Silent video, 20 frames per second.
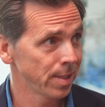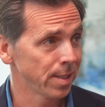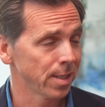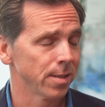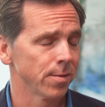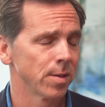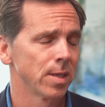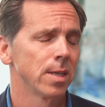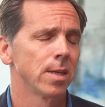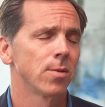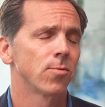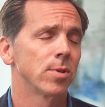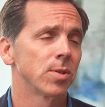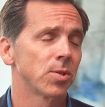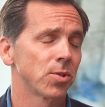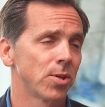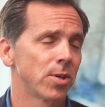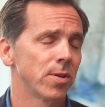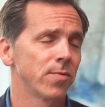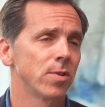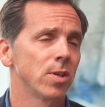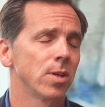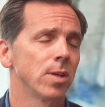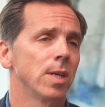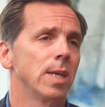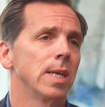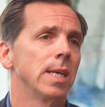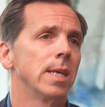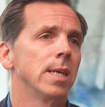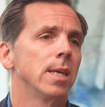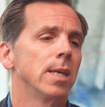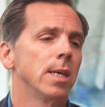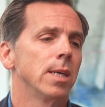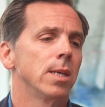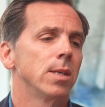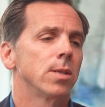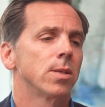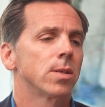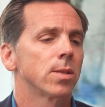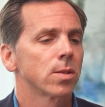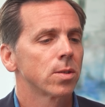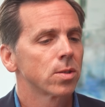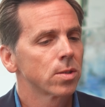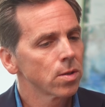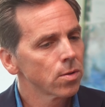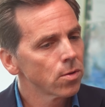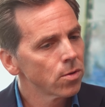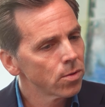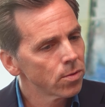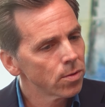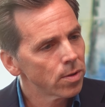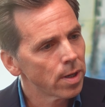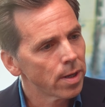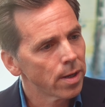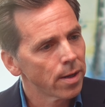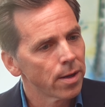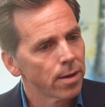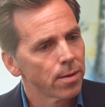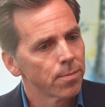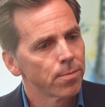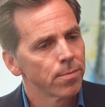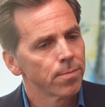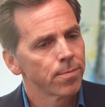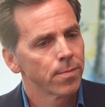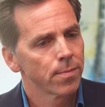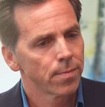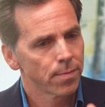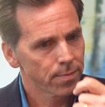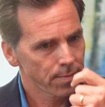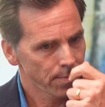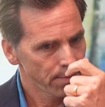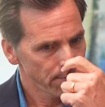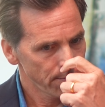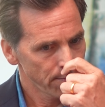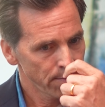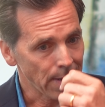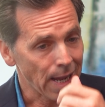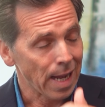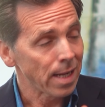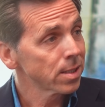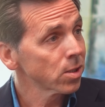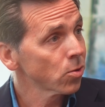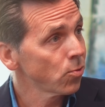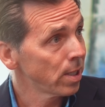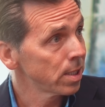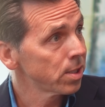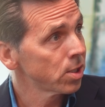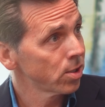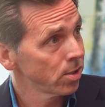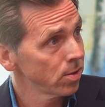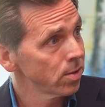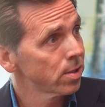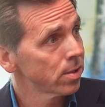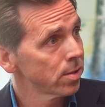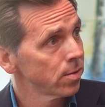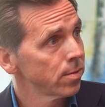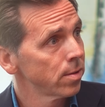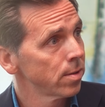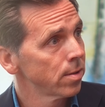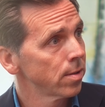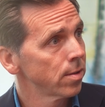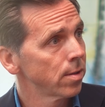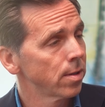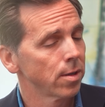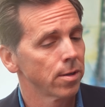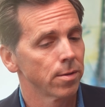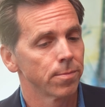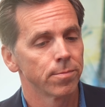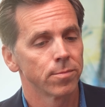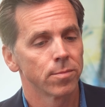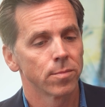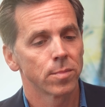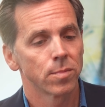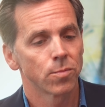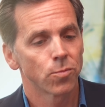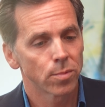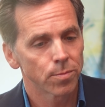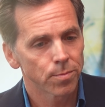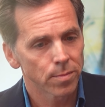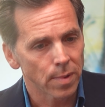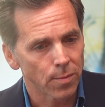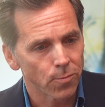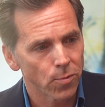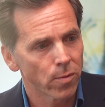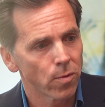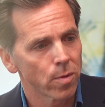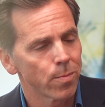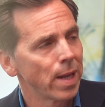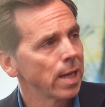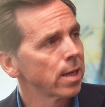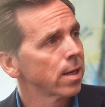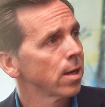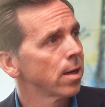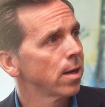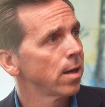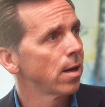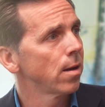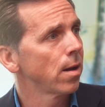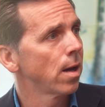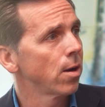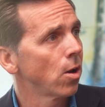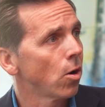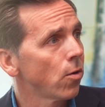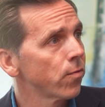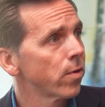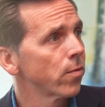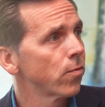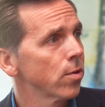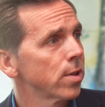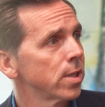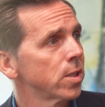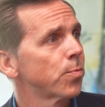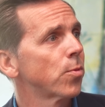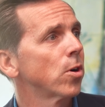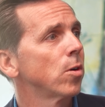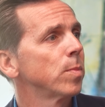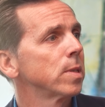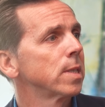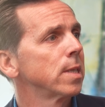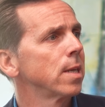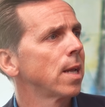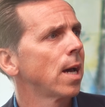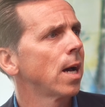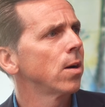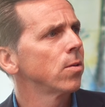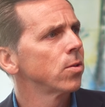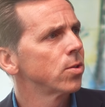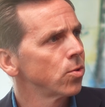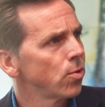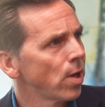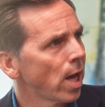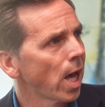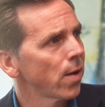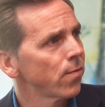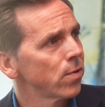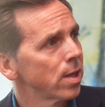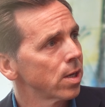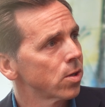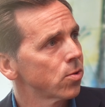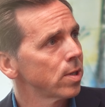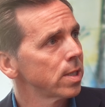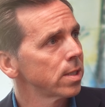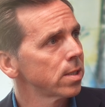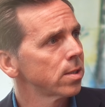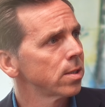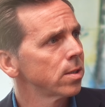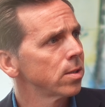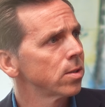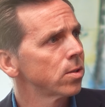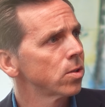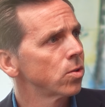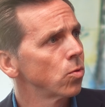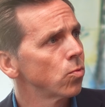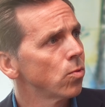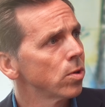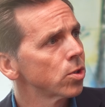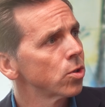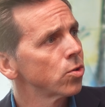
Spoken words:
Yeah, reserved. So ask questions. We will make an offer for this property now. Do you have any questions? Do you want